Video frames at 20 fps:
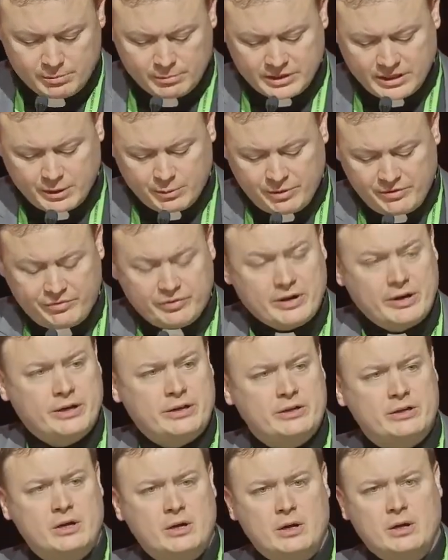But there we
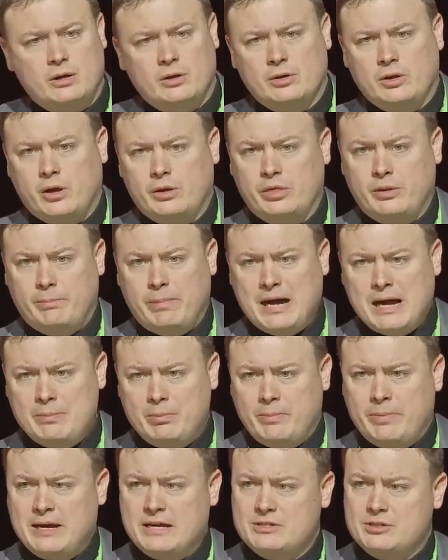find uh, the
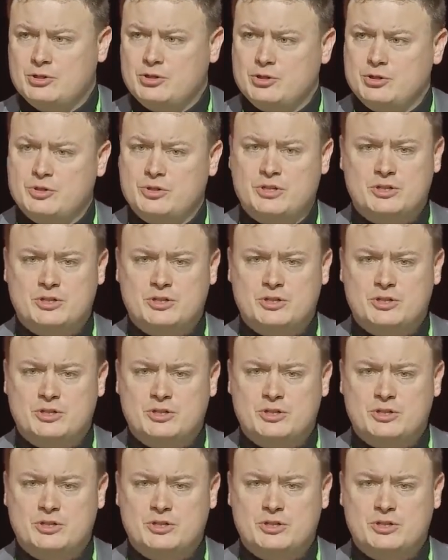Bible passages